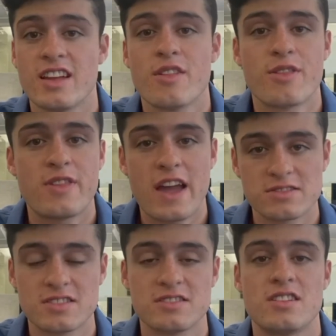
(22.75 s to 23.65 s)

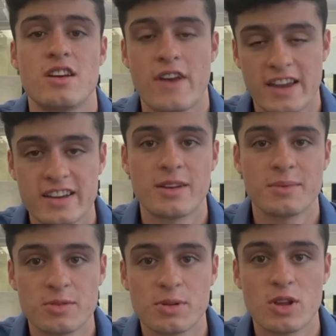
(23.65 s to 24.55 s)
thousands of academic
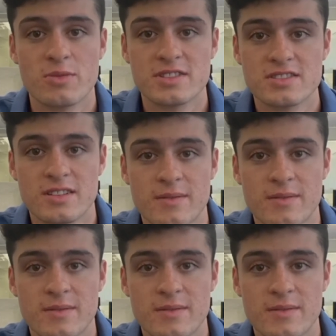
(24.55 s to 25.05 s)
diplomas